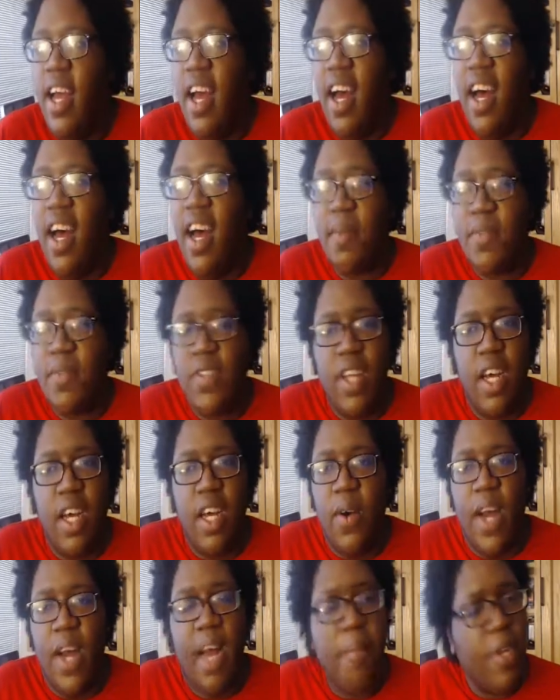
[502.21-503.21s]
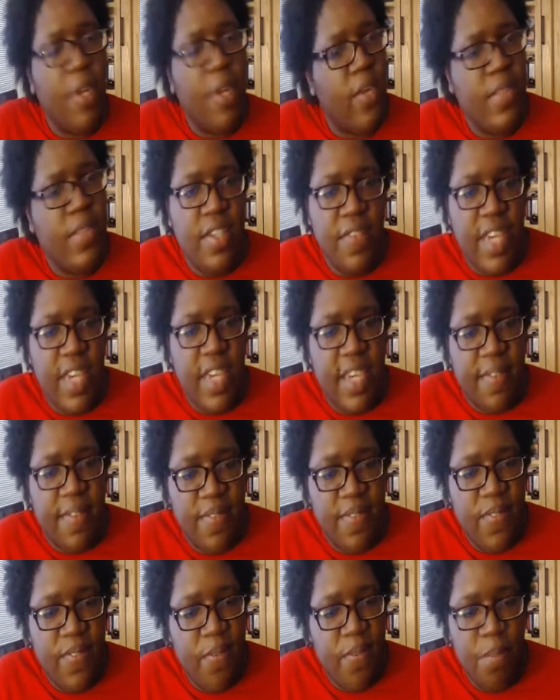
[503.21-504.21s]
Um, so I'm going to go with TV.
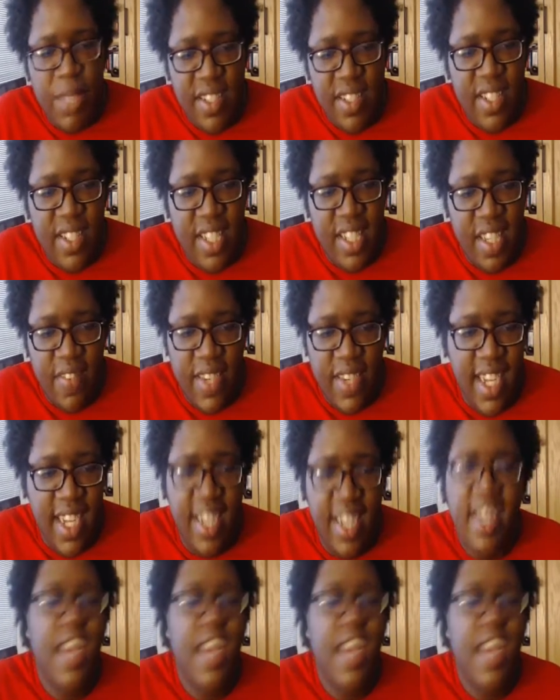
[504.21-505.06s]
Books to TV.